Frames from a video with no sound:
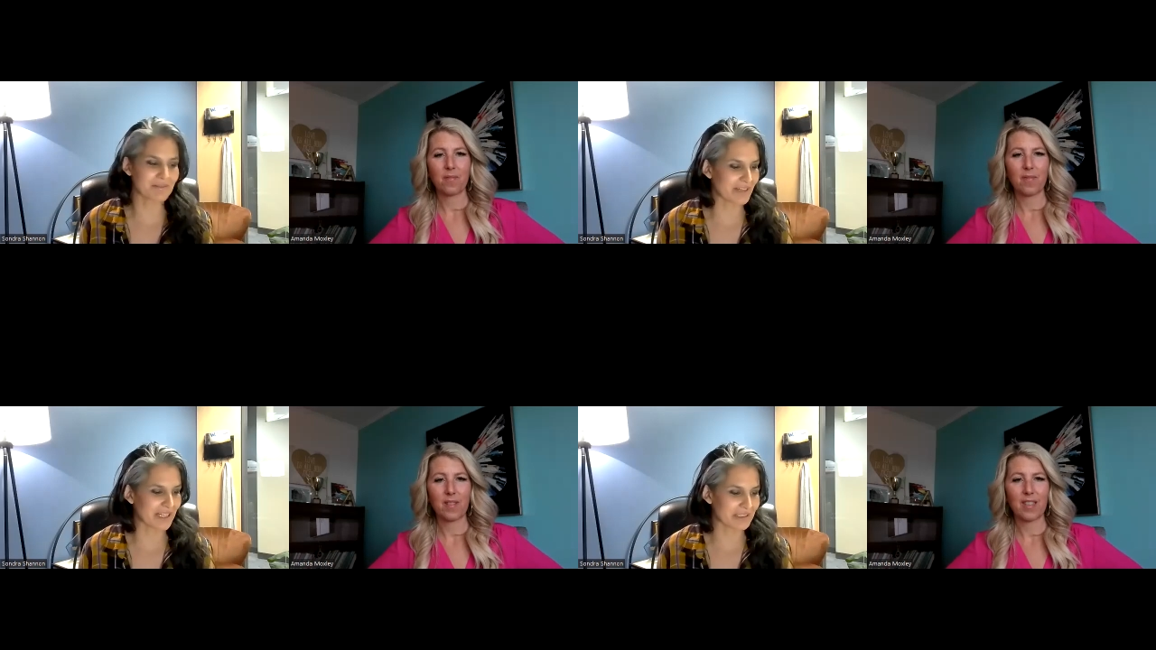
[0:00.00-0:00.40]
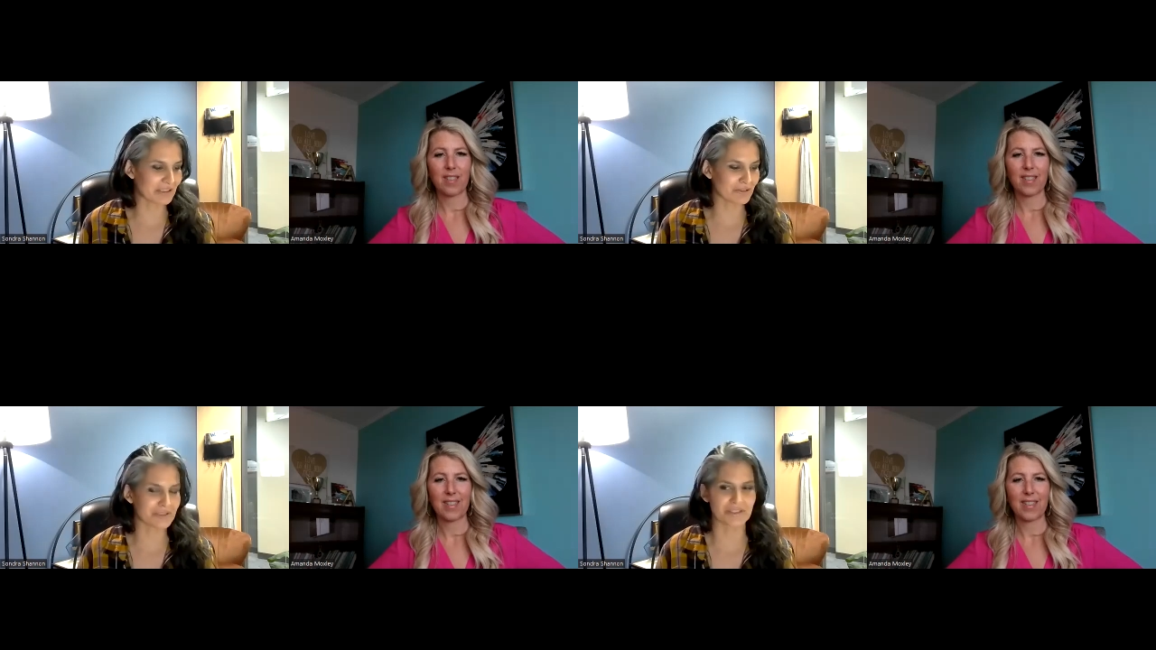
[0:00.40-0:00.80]
Speaker 1: bit of a valley
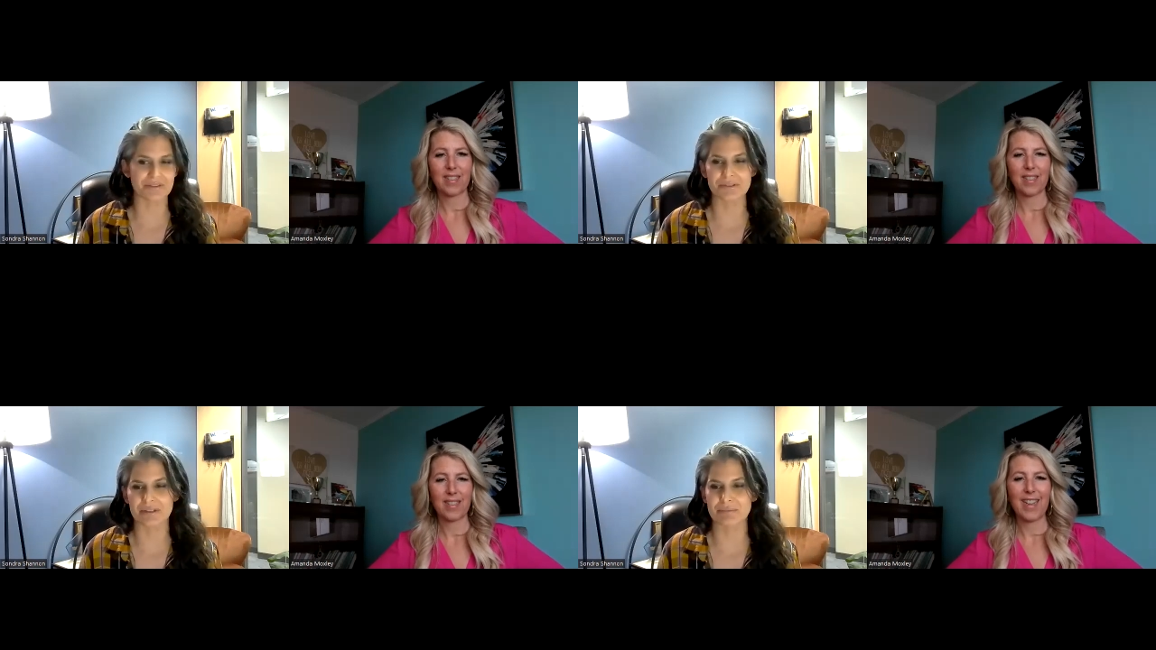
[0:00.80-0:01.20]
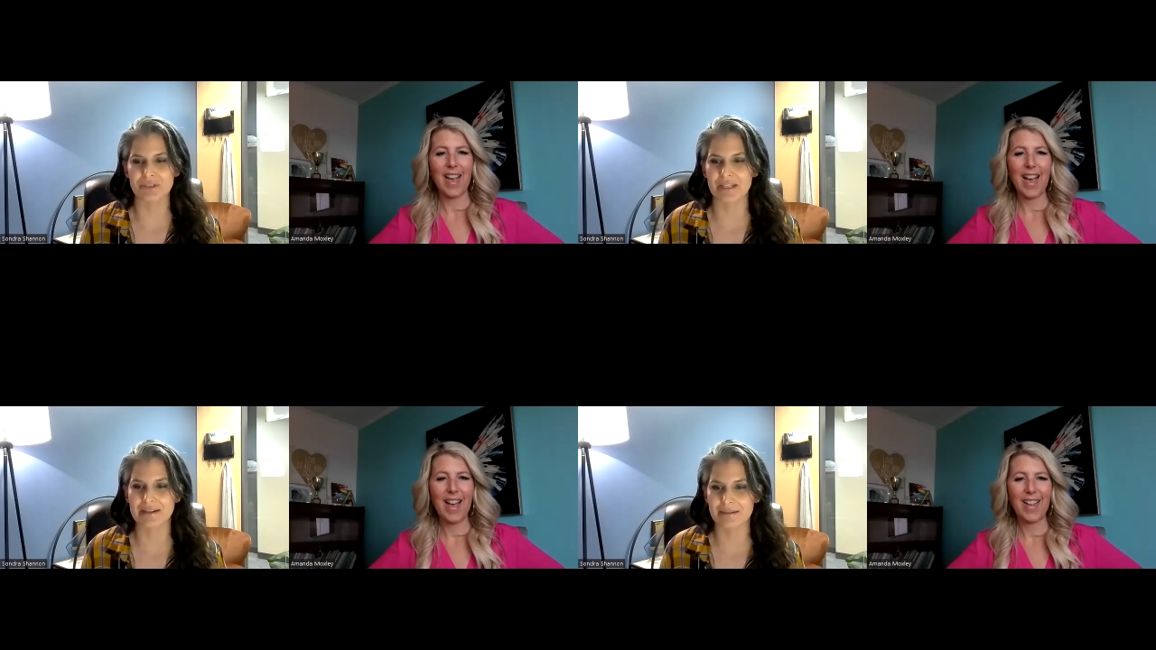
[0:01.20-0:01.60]
girl too so I'm
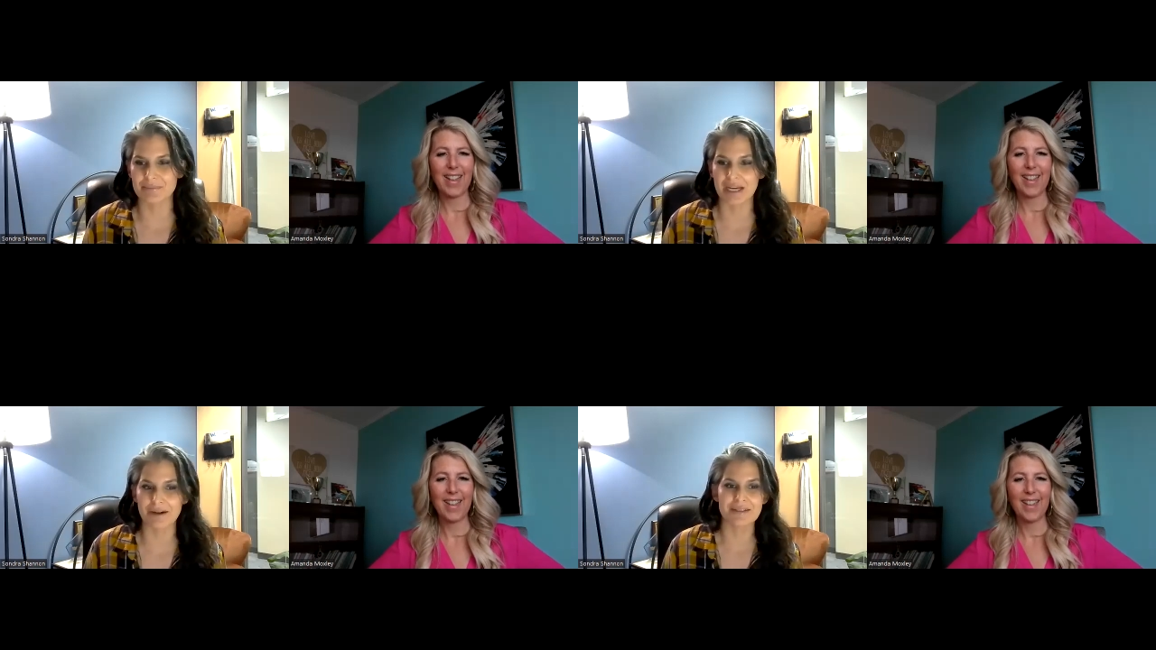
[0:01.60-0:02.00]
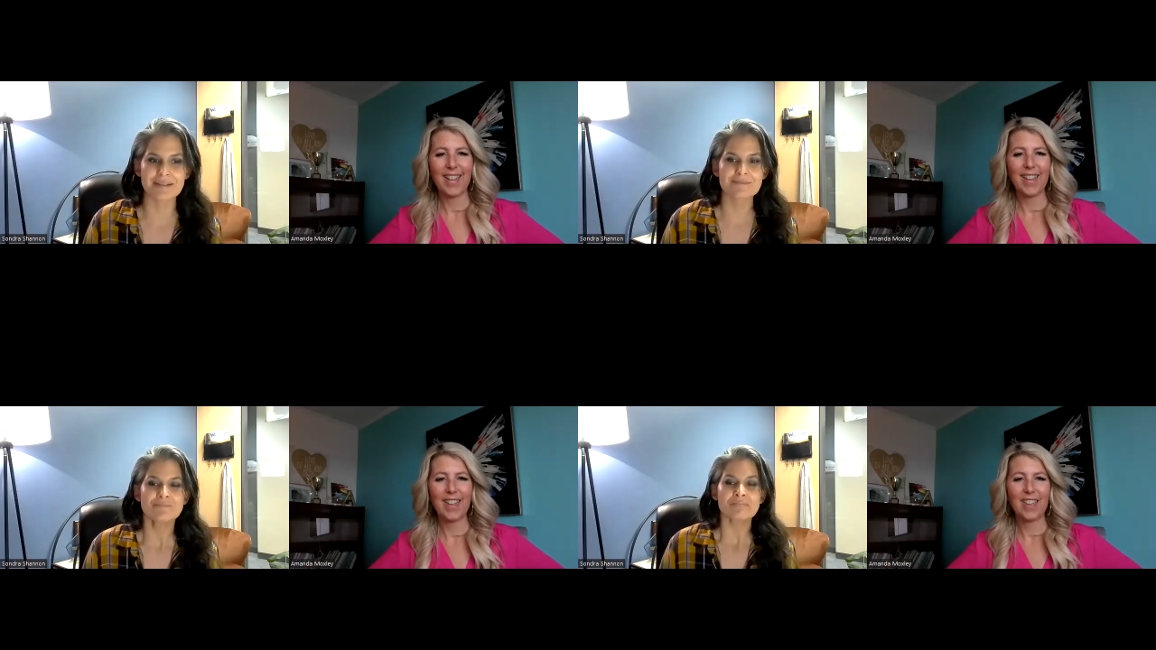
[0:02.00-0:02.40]
sure that comes out
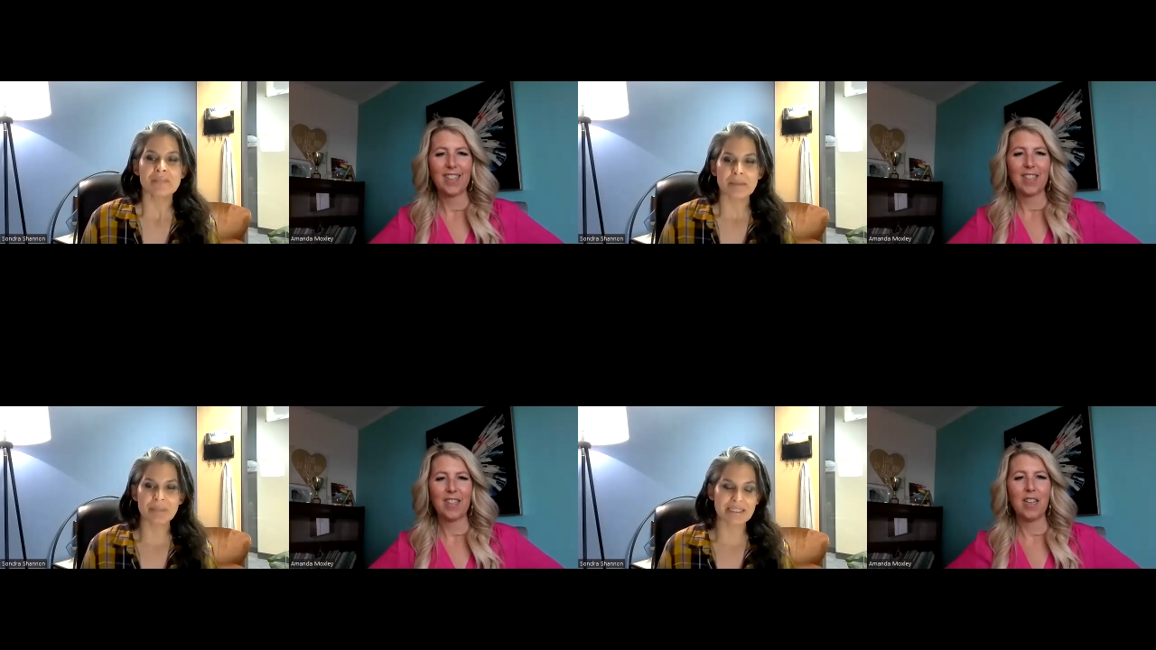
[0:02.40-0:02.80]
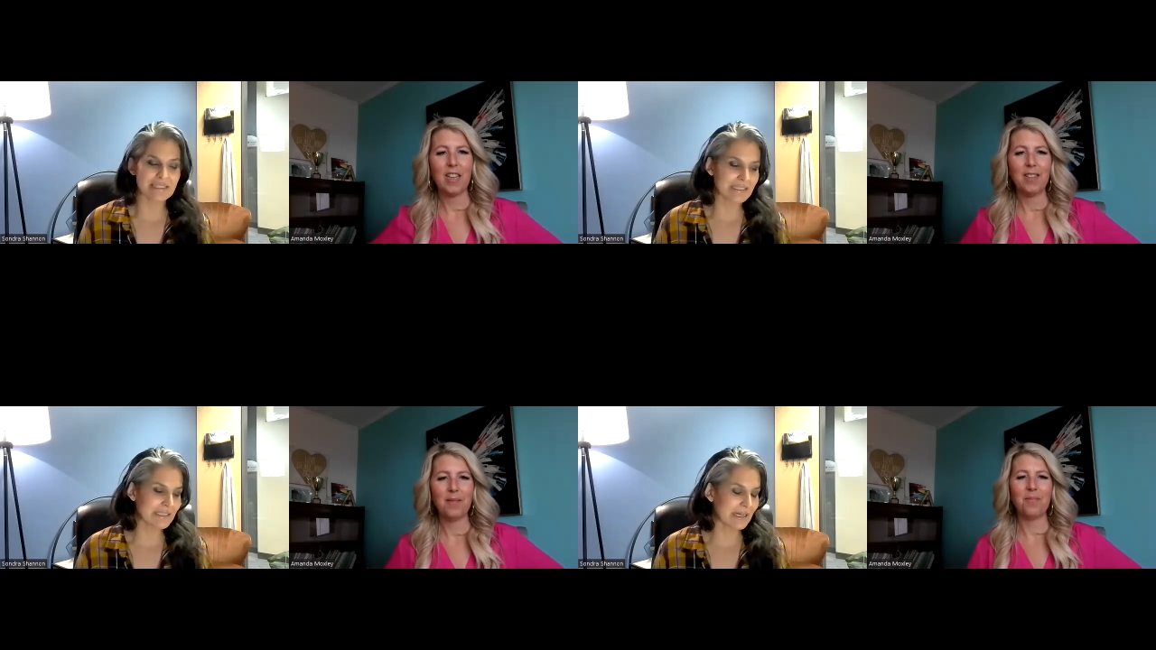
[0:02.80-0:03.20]

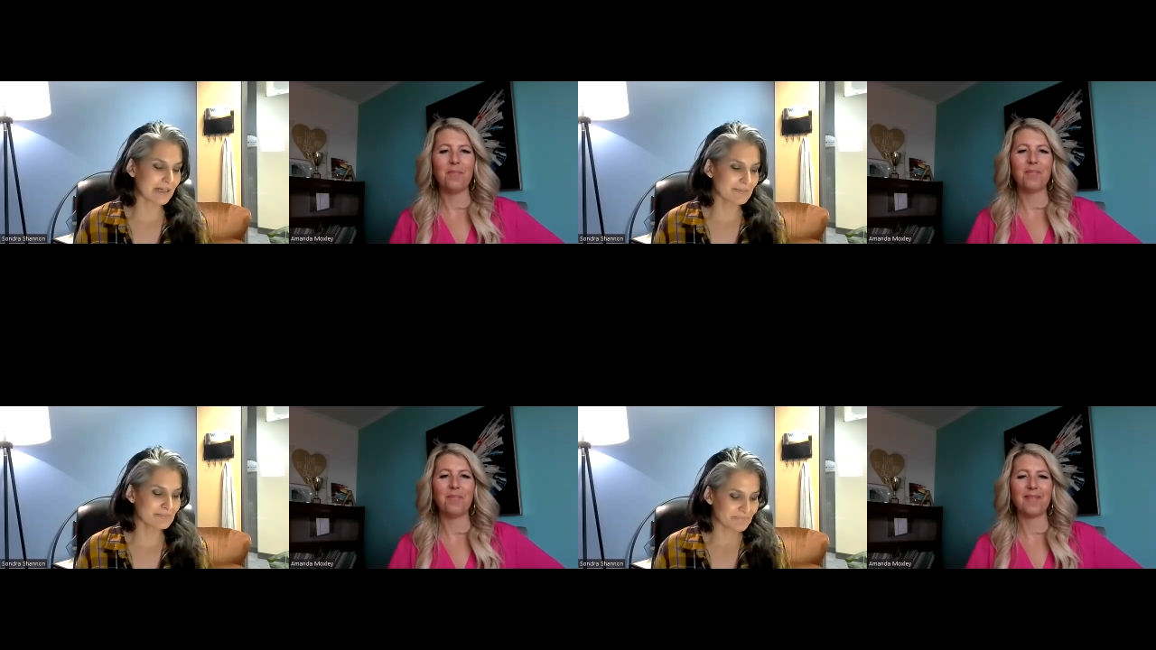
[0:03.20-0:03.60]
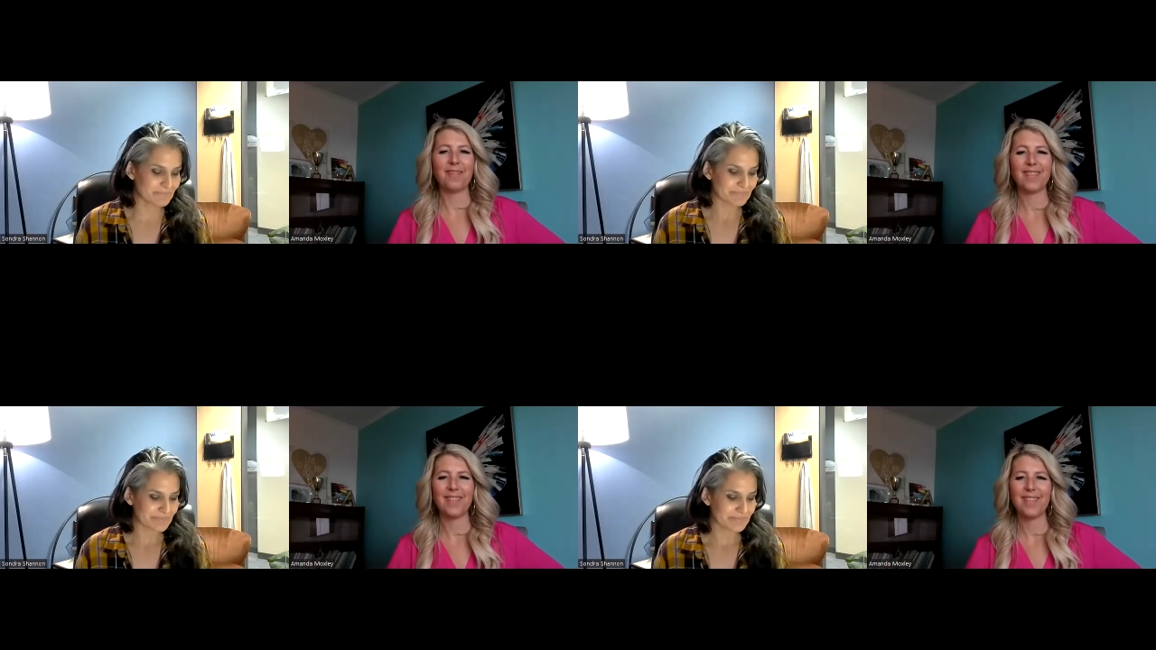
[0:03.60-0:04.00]
but the
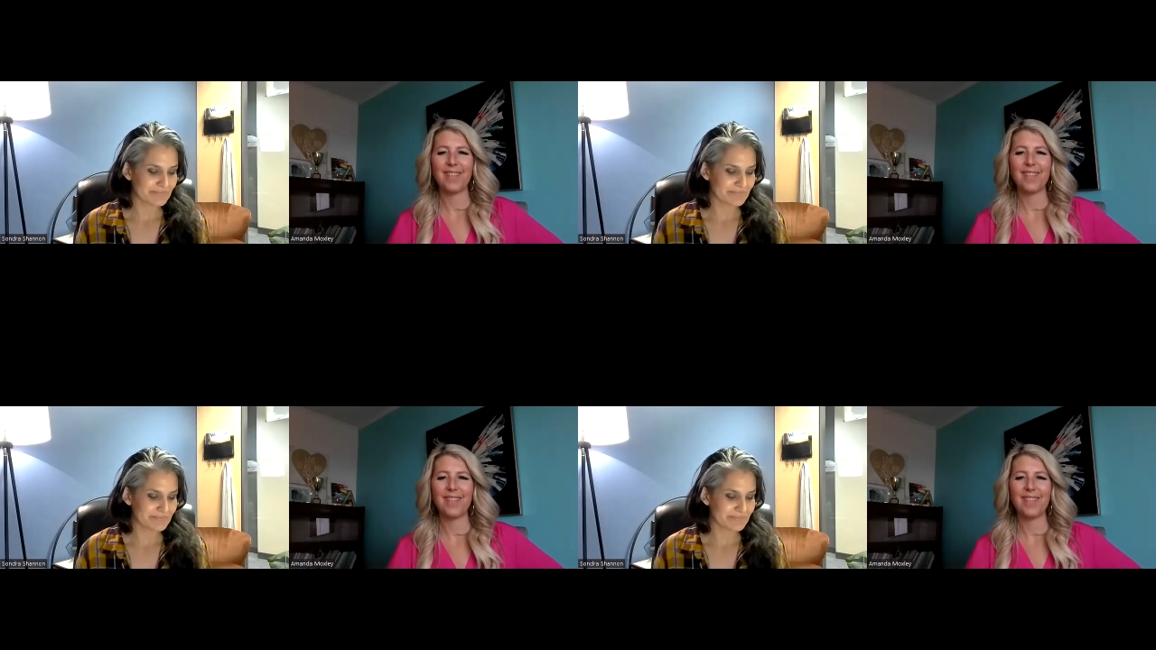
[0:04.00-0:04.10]
um